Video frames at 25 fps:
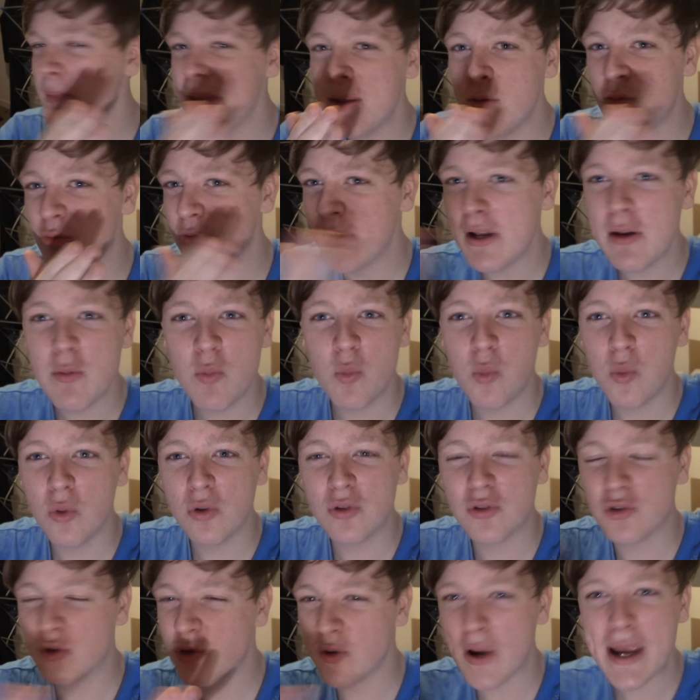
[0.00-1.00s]
really
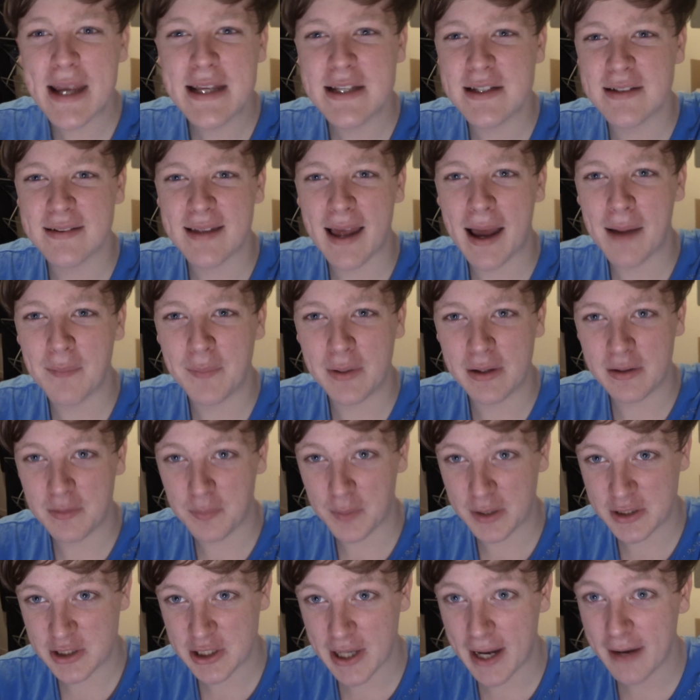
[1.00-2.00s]
strange is happening to my
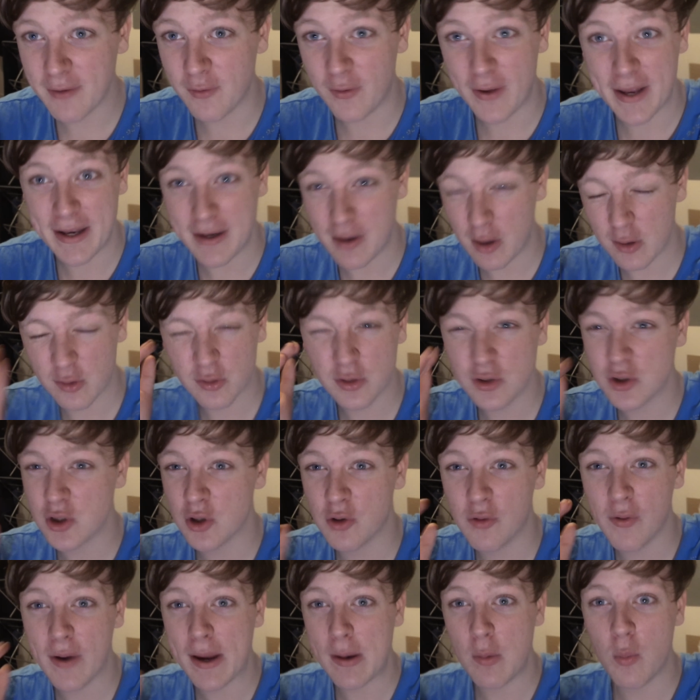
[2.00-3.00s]
channel in such a
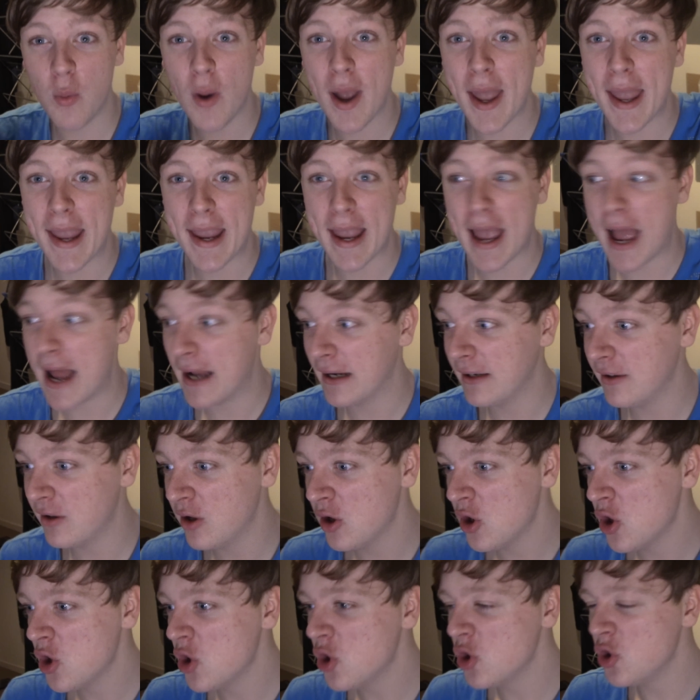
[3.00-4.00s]
great way, and
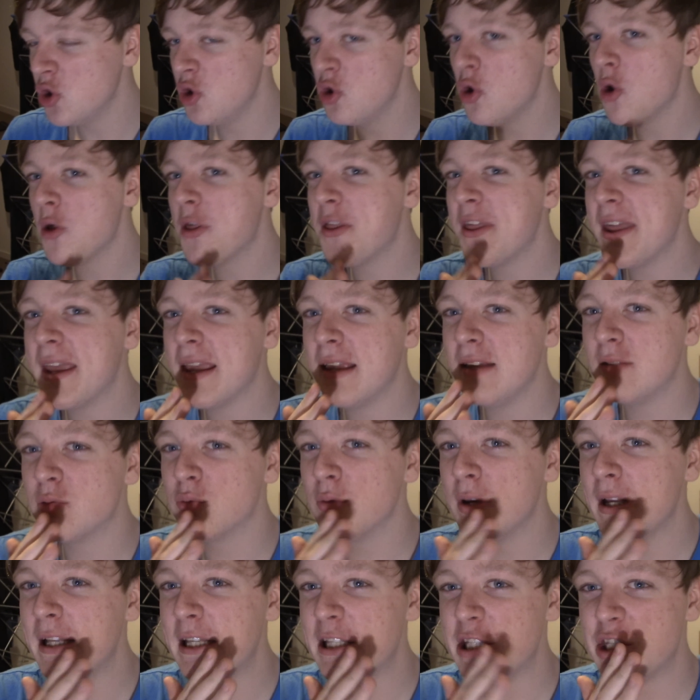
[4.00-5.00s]
nothing is
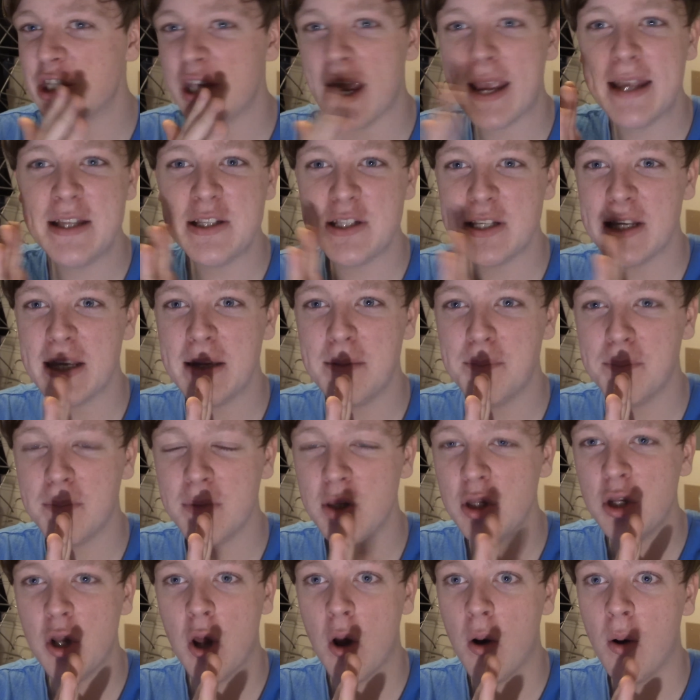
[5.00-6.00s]
really changing in,
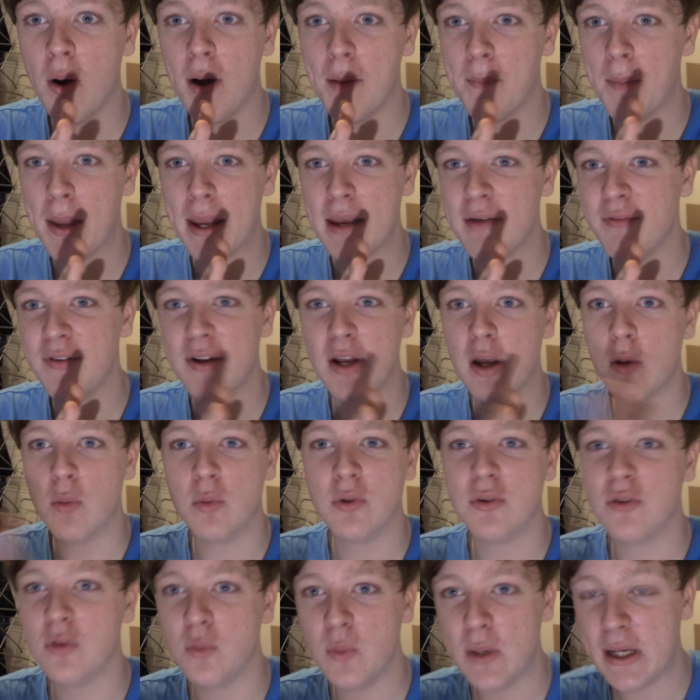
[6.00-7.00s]
you know, I make a video
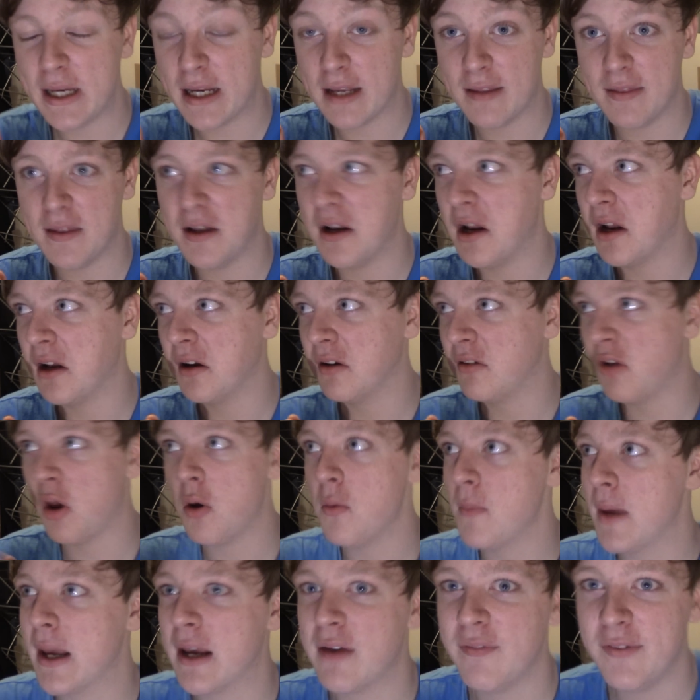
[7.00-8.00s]
once a week and then I don't
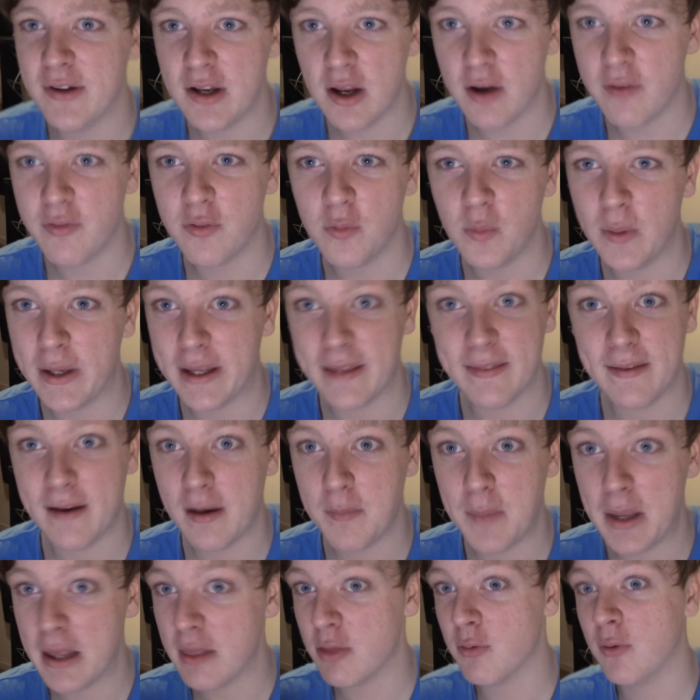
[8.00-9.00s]
make a video for a week and then I
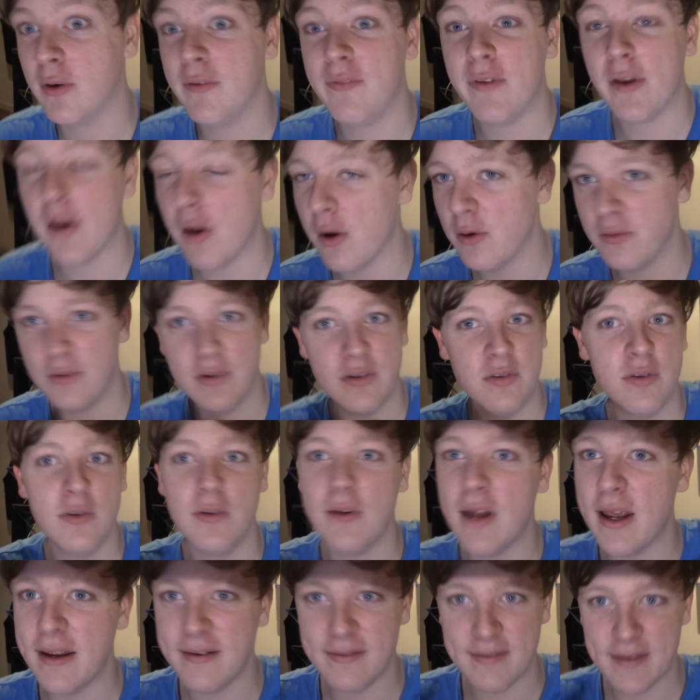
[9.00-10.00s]
make three videos in 2
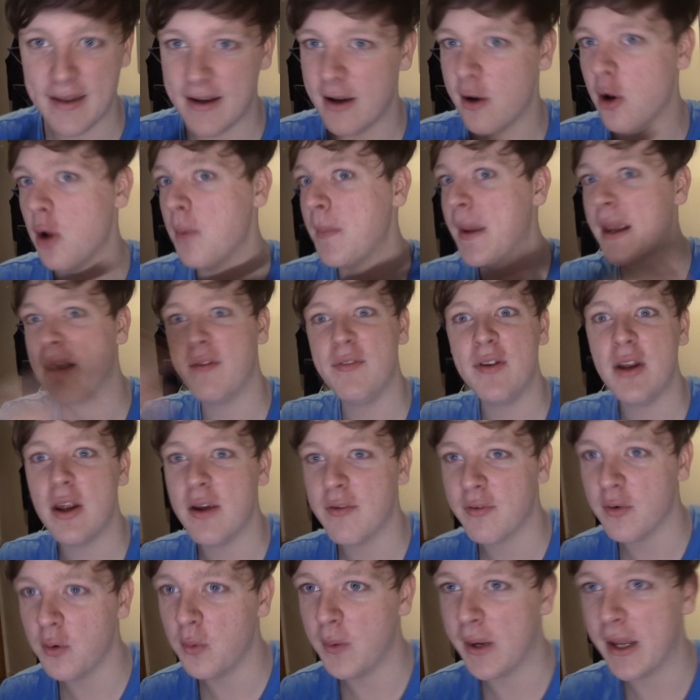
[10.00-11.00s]
days and then I don't make a video
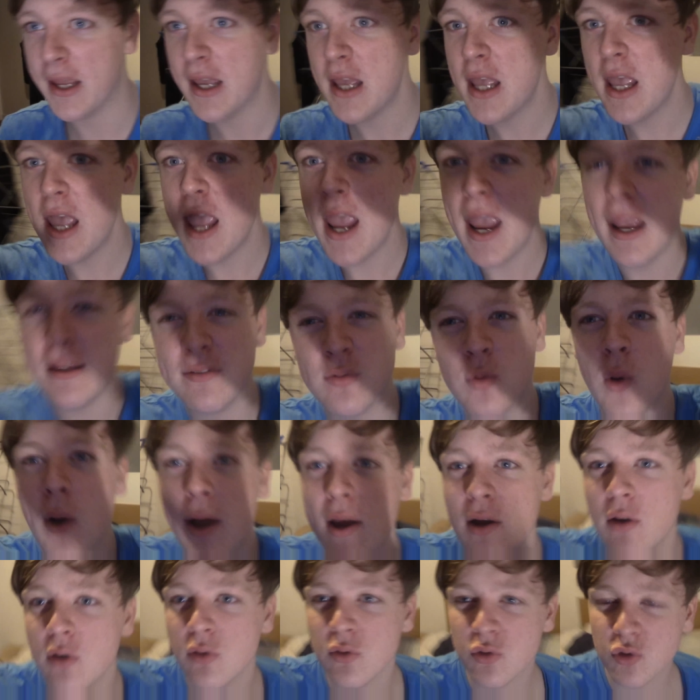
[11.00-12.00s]
for a week. It's
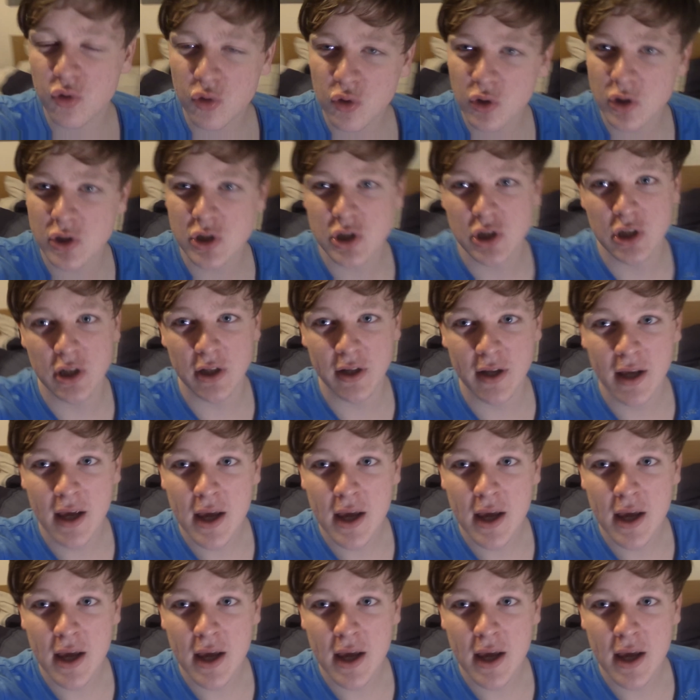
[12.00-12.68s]
quite unstructured.